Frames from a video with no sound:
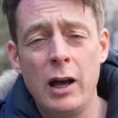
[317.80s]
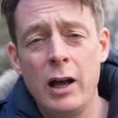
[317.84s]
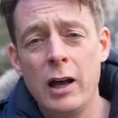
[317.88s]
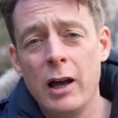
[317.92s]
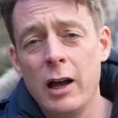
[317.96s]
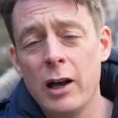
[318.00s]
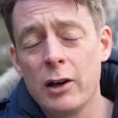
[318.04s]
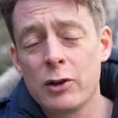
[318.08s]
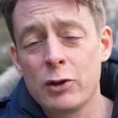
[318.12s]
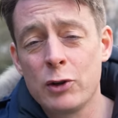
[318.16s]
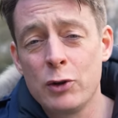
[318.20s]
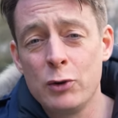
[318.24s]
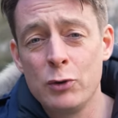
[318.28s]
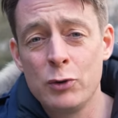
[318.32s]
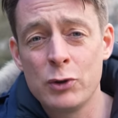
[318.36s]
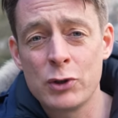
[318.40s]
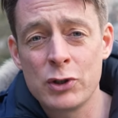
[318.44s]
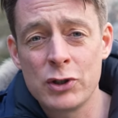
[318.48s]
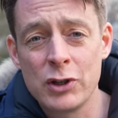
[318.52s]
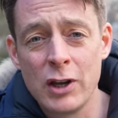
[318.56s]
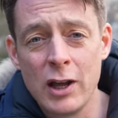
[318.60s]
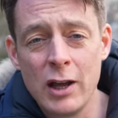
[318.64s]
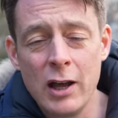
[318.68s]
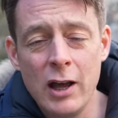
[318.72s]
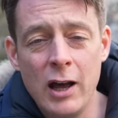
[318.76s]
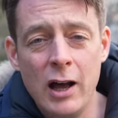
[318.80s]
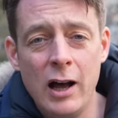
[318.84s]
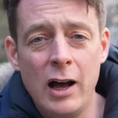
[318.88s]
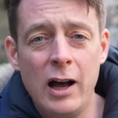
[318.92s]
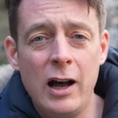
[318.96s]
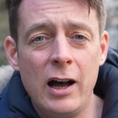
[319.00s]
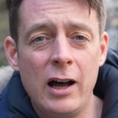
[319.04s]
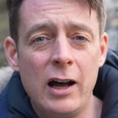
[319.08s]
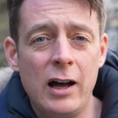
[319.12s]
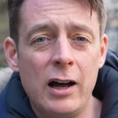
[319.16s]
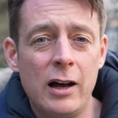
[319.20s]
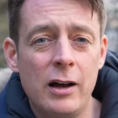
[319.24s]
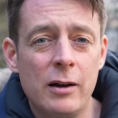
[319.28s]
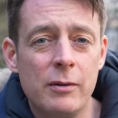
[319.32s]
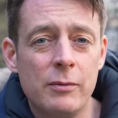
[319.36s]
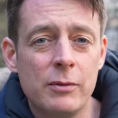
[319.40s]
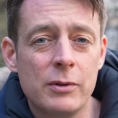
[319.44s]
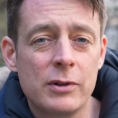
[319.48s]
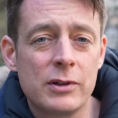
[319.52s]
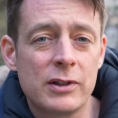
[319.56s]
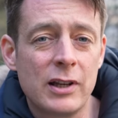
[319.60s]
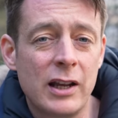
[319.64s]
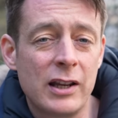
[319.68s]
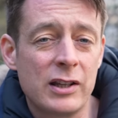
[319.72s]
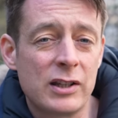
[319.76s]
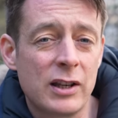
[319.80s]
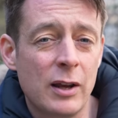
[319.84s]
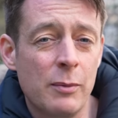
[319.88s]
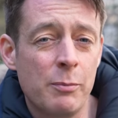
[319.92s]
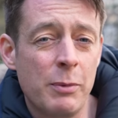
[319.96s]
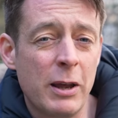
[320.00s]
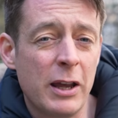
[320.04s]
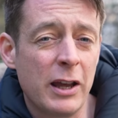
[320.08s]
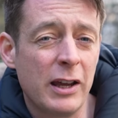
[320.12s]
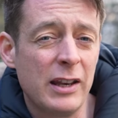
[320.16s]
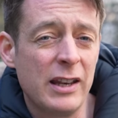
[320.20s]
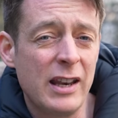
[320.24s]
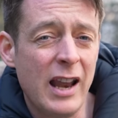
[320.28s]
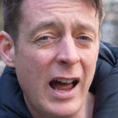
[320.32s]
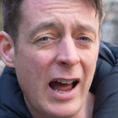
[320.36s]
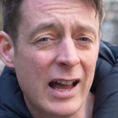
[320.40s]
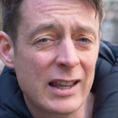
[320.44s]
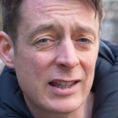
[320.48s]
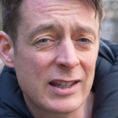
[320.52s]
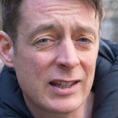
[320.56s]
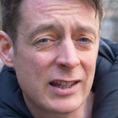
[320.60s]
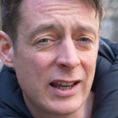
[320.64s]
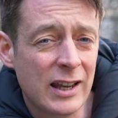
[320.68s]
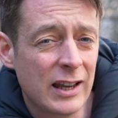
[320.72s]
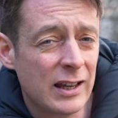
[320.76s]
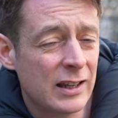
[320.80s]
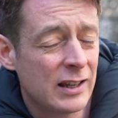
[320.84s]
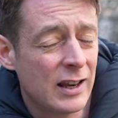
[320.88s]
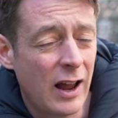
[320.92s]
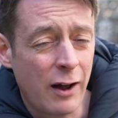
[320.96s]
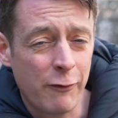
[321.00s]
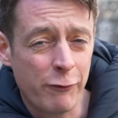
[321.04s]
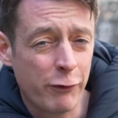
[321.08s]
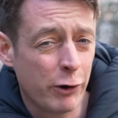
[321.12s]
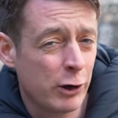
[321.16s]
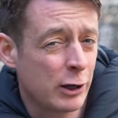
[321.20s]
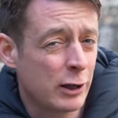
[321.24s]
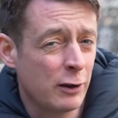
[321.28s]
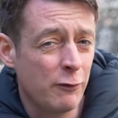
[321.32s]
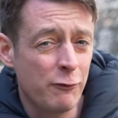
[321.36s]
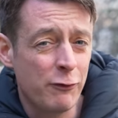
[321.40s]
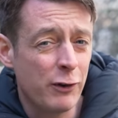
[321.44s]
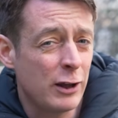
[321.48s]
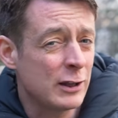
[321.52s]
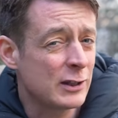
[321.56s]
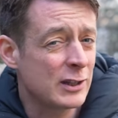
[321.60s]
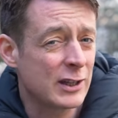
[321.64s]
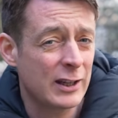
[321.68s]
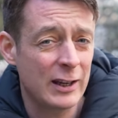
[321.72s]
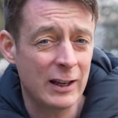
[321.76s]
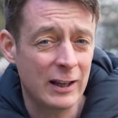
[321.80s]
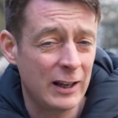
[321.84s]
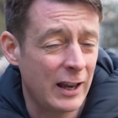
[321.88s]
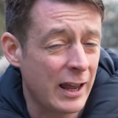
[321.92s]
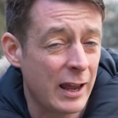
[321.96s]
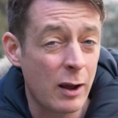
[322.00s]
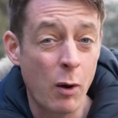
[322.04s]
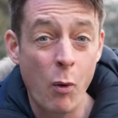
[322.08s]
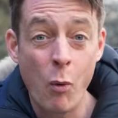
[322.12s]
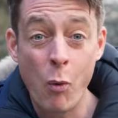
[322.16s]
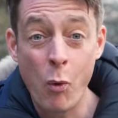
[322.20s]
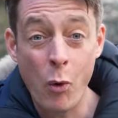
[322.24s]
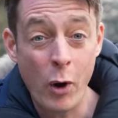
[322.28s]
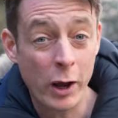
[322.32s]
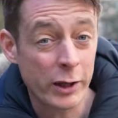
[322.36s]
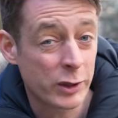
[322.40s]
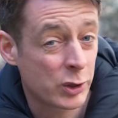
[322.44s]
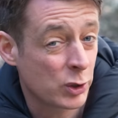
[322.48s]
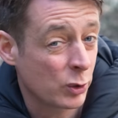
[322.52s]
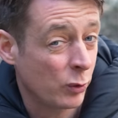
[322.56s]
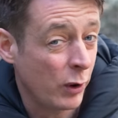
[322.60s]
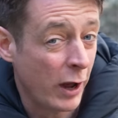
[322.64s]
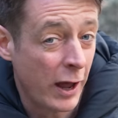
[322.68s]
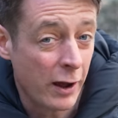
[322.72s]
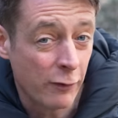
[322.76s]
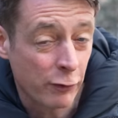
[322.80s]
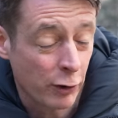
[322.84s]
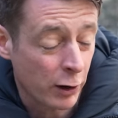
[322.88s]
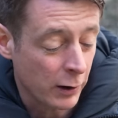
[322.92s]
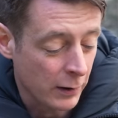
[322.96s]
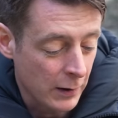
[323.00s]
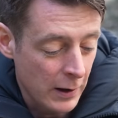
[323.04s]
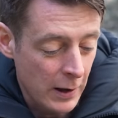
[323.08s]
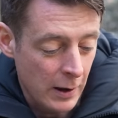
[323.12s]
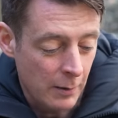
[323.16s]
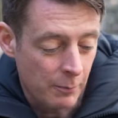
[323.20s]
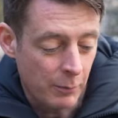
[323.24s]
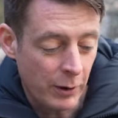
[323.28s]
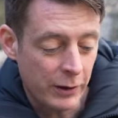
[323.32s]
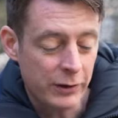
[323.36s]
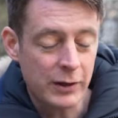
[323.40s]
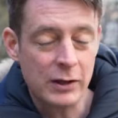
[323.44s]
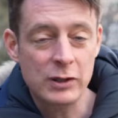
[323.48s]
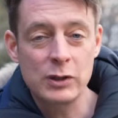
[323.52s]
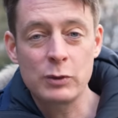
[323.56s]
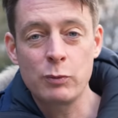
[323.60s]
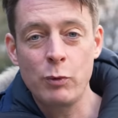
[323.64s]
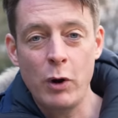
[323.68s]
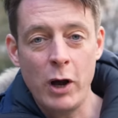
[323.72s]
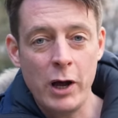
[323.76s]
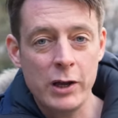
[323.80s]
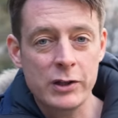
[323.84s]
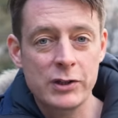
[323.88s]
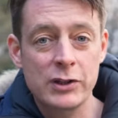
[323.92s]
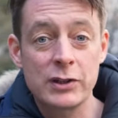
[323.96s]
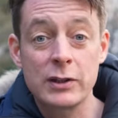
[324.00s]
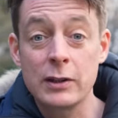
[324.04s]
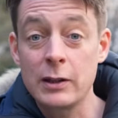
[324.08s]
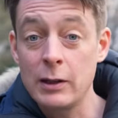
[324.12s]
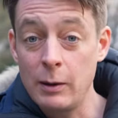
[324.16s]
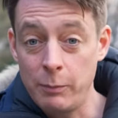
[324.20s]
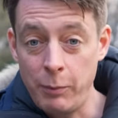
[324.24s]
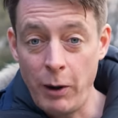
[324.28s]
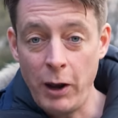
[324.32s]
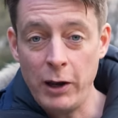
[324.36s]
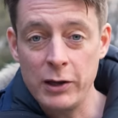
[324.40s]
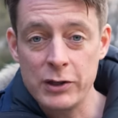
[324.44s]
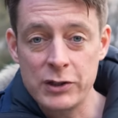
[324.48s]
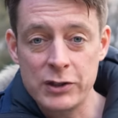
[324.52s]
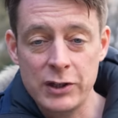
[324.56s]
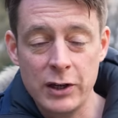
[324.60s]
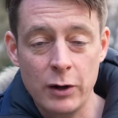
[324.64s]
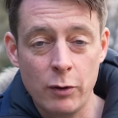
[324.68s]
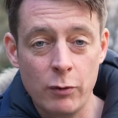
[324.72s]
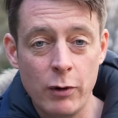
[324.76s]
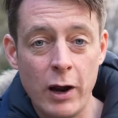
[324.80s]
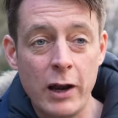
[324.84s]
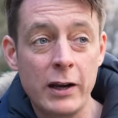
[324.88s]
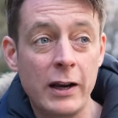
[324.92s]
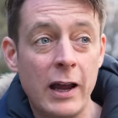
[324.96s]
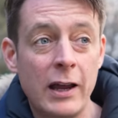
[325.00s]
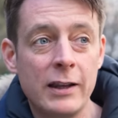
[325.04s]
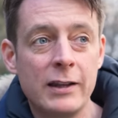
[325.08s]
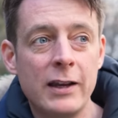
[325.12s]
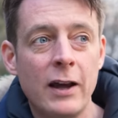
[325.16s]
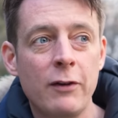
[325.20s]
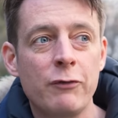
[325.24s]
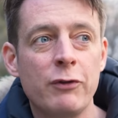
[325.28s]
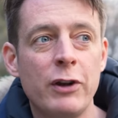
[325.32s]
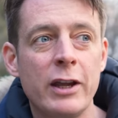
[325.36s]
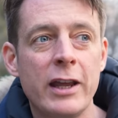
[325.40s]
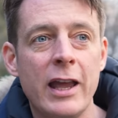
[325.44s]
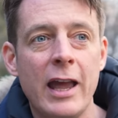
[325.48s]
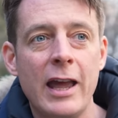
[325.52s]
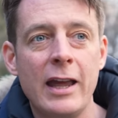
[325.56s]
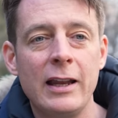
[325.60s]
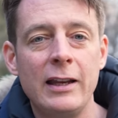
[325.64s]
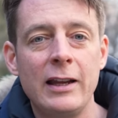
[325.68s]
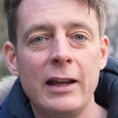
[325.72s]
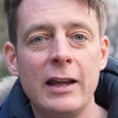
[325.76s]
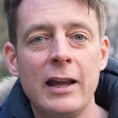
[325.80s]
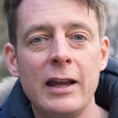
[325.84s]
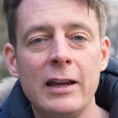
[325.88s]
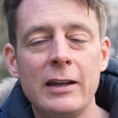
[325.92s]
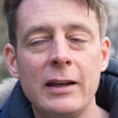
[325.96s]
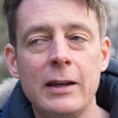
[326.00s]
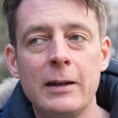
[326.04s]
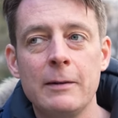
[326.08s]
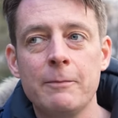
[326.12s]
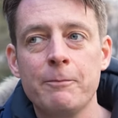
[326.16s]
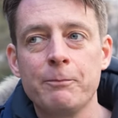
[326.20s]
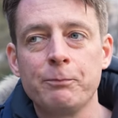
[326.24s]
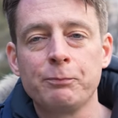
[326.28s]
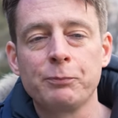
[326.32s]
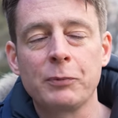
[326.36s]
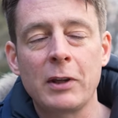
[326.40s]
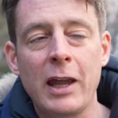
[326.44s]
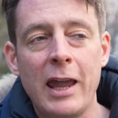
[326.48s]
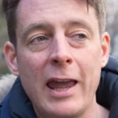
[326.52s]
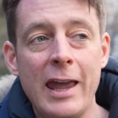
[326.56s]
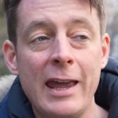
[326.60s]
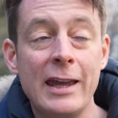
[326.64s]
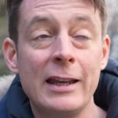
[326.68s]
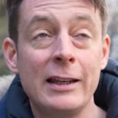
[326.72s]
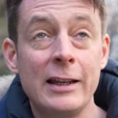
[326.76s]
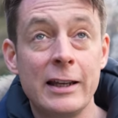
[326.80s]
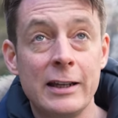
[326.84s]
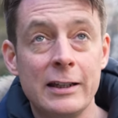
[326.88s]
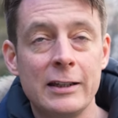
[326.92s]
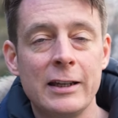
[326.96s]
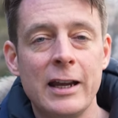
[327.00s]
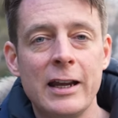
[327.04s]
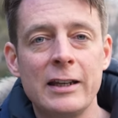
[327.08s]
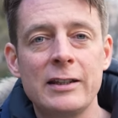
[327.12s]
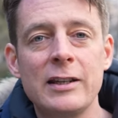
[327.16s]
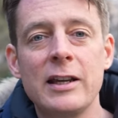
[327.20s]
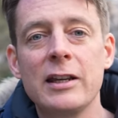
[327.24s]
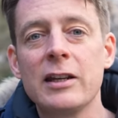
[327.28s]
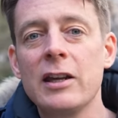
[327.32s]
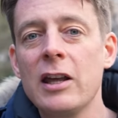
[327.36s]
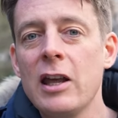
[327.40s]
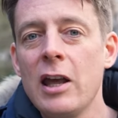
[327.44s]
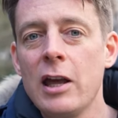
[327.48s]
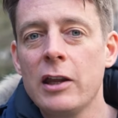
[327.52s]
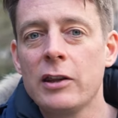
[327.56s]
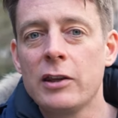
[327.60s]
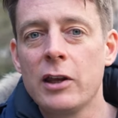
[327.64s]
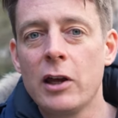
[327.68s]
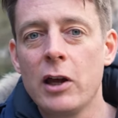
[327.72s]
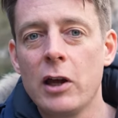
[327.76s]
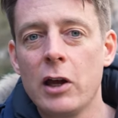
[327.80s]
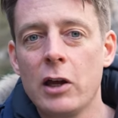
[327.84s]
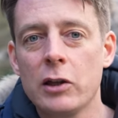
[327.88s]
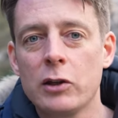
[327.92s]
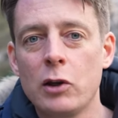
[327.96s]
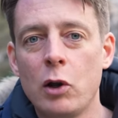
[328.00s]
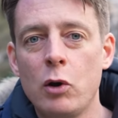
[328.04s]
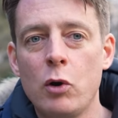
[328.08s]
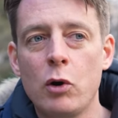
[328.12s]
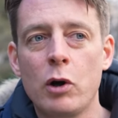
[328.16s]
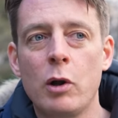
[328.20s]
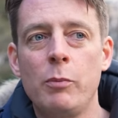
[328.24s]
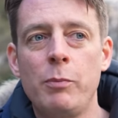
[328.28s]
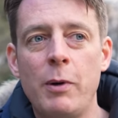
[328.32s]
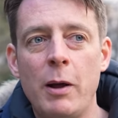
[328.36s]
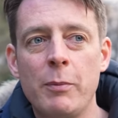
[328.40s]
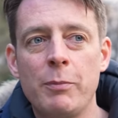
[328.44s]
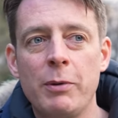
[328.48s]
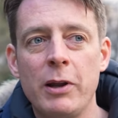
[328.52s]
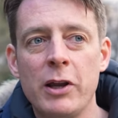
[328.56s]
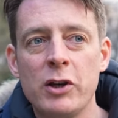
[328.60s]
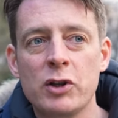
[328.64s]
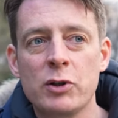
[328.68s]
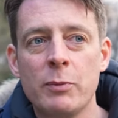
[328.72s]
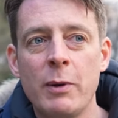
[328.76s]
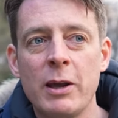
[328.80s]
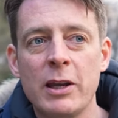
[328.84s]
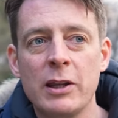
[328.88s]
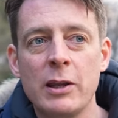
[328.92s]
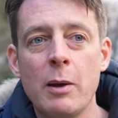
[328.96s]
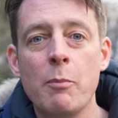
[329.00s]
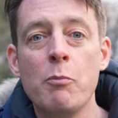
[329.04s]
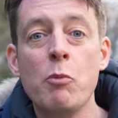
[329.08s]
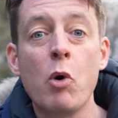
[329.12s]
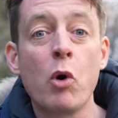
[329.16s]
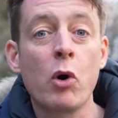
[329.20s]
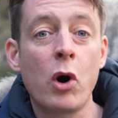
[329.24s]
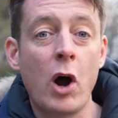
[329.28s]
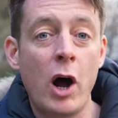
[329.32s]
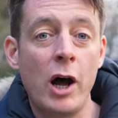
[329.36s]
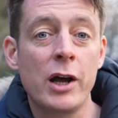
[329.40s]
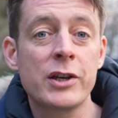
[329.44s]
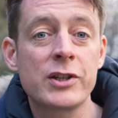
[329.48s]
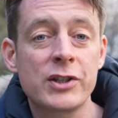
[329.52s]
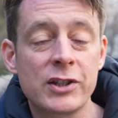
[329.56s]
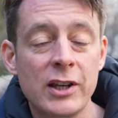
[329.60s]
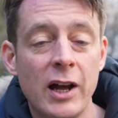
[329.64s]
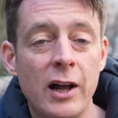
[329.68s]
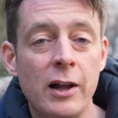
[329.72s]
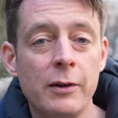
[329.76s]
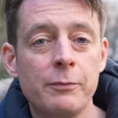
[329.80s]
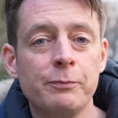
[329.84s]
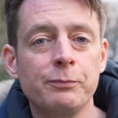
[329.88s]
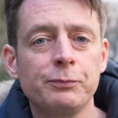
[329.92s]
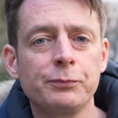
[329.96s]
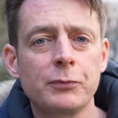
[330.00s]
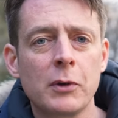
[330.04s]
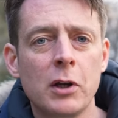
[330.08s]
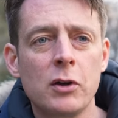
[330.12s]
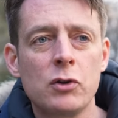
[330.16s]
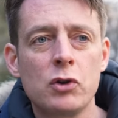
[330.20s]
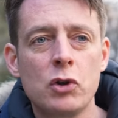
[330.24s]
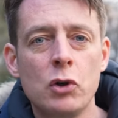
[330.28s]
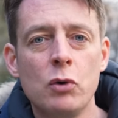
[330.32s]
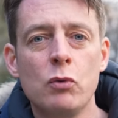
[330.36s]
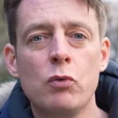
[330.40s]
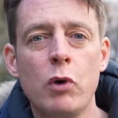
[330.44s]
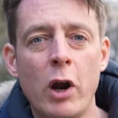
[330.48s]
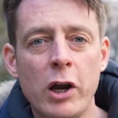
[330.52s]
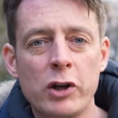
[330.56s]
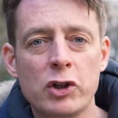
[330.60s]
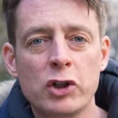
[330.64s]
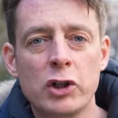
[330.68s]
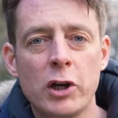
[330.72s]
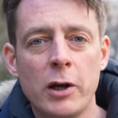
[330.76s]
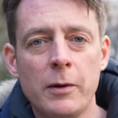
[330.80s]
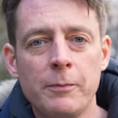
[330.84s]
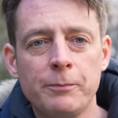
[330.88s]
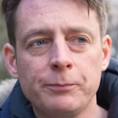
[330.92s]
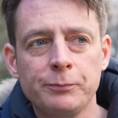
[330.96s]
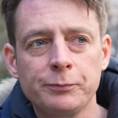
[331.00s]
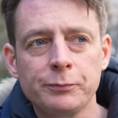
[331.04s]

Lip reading: accuse Zelensky of being a Nazi, not very convincingly whatsoever, but this was the policy, right? And definitely alienating the local population, making them more hostile to Russia